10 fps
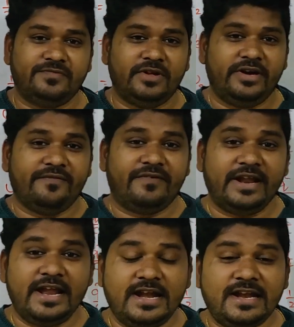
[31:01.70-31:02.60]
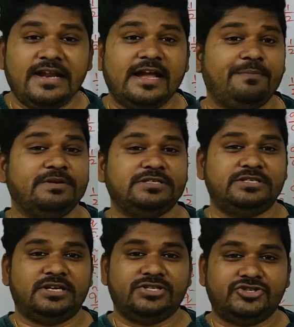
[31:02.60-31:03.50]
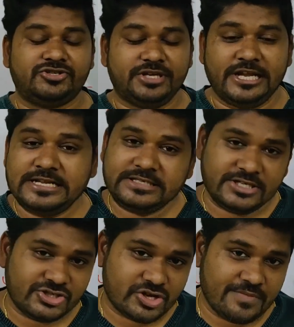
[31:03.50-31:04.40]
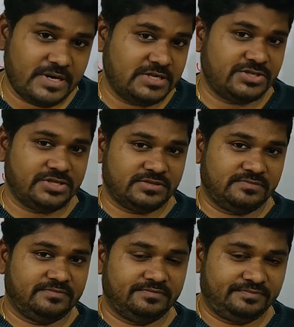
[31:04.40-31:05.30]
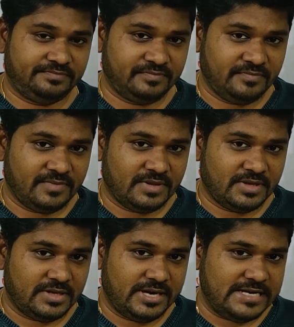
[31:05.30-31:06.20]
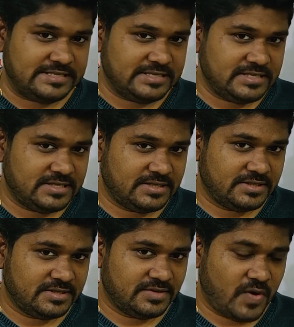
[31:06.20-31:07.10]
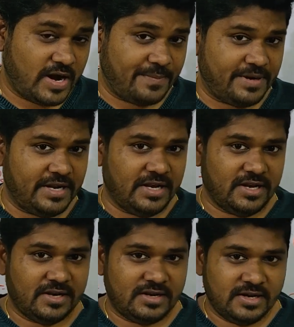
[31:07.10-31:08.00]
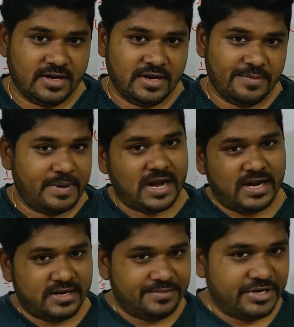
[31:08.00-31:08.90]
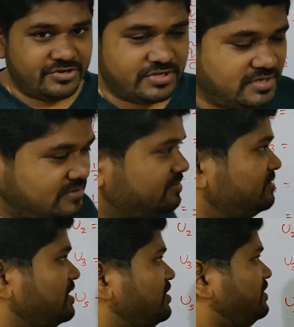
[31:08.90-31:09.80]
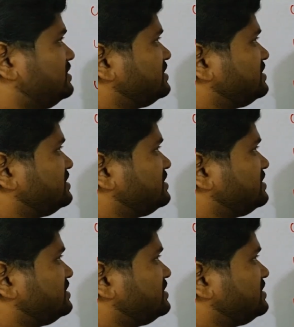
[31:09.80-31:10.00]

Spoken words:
of the different capacitors in series combination. Let's see what happened in parallel combination. Now